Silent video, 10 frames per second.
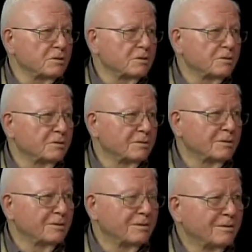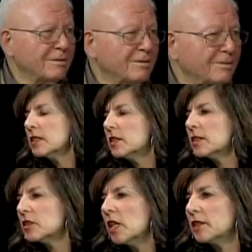Oh, you the Four Seasons.
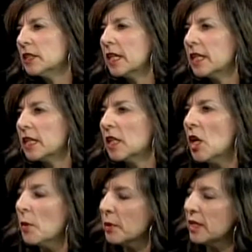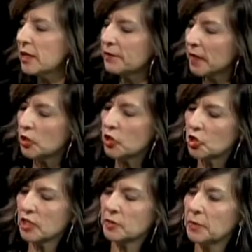There's nothing like it. No, but if it yeah. could
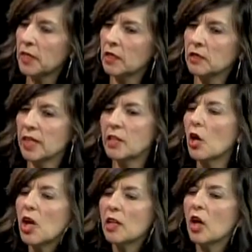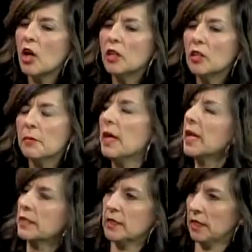just be that, all, all I'm
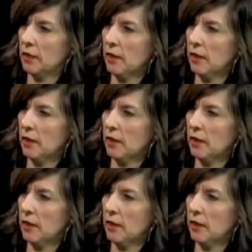asking.